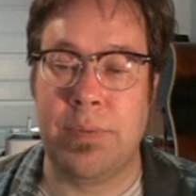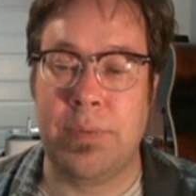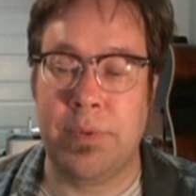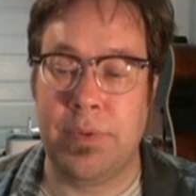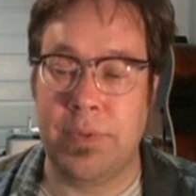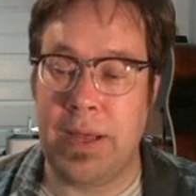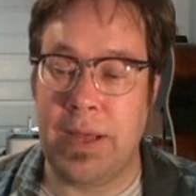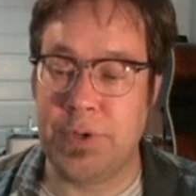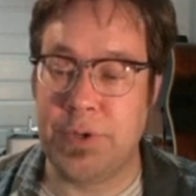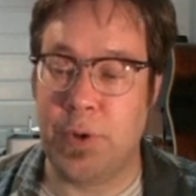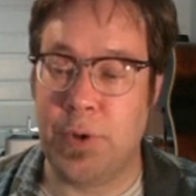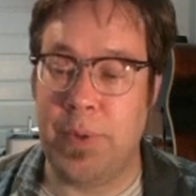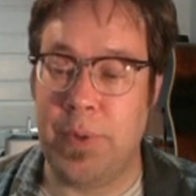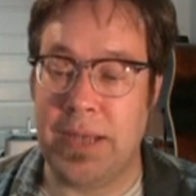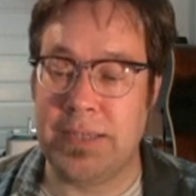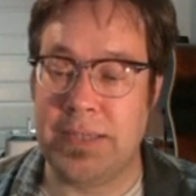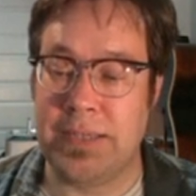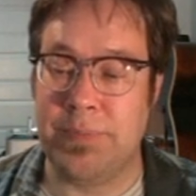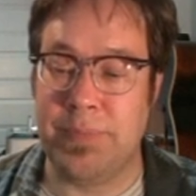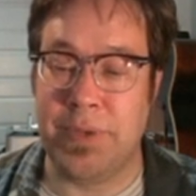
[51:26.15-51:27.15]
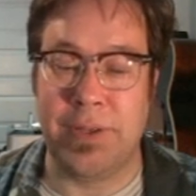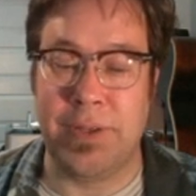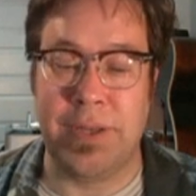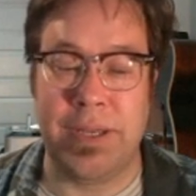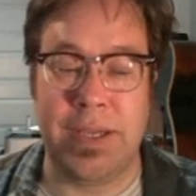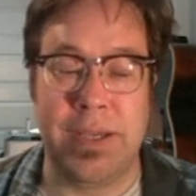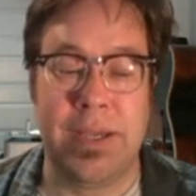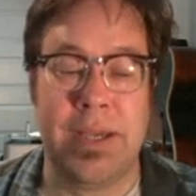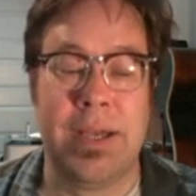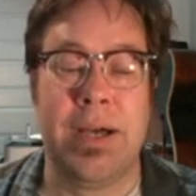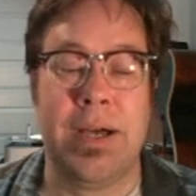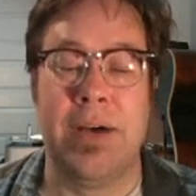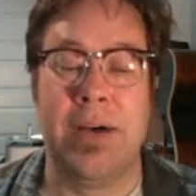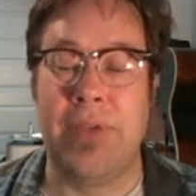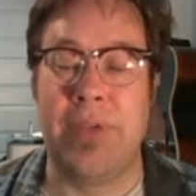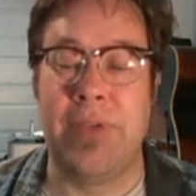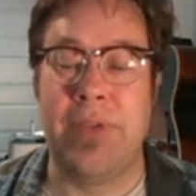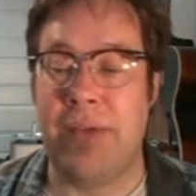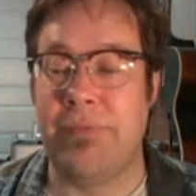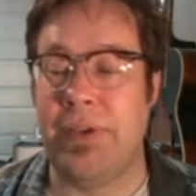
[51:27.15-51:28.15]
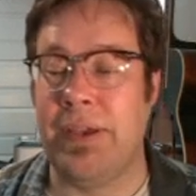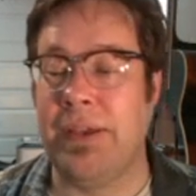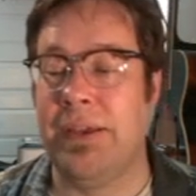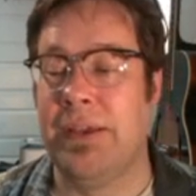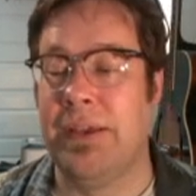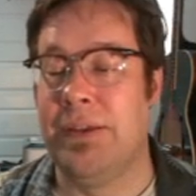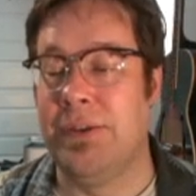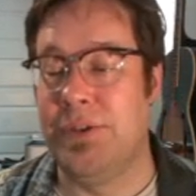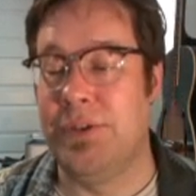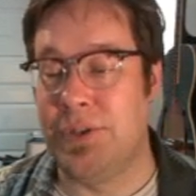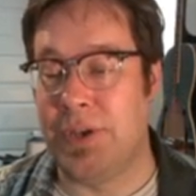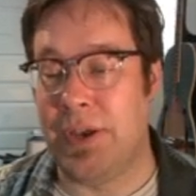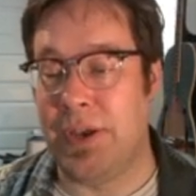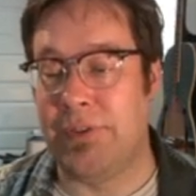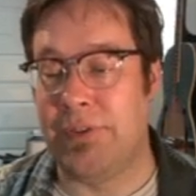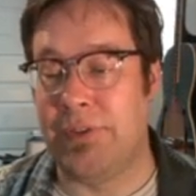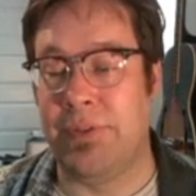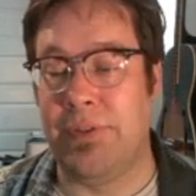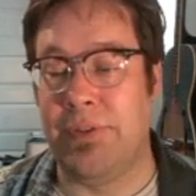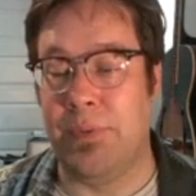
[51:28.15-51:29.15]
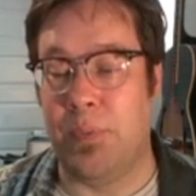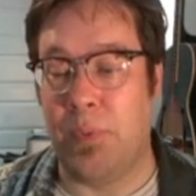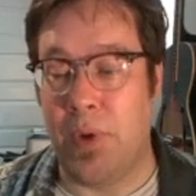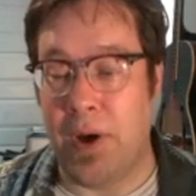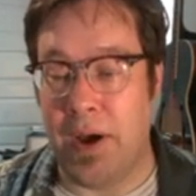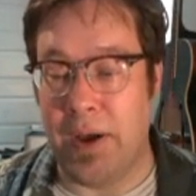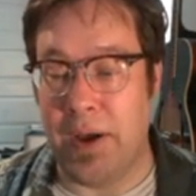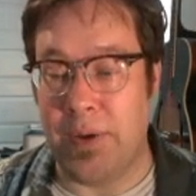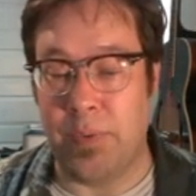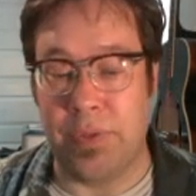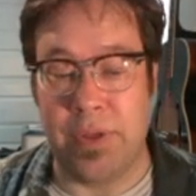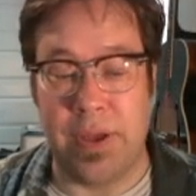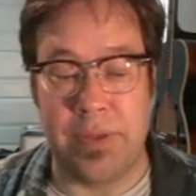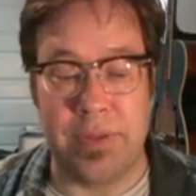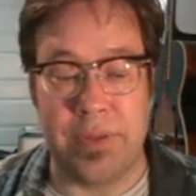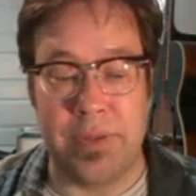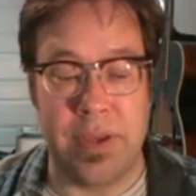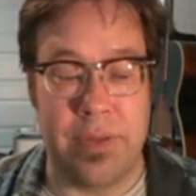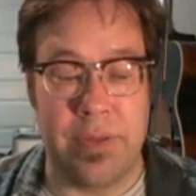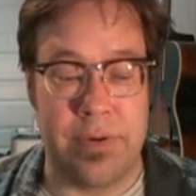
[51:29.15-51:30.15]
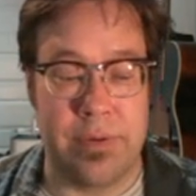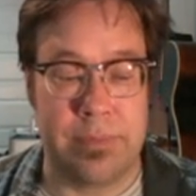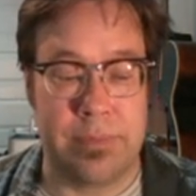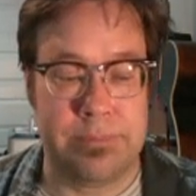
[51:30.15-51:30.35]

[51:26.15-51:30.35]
logical possibility of having just the one without the other.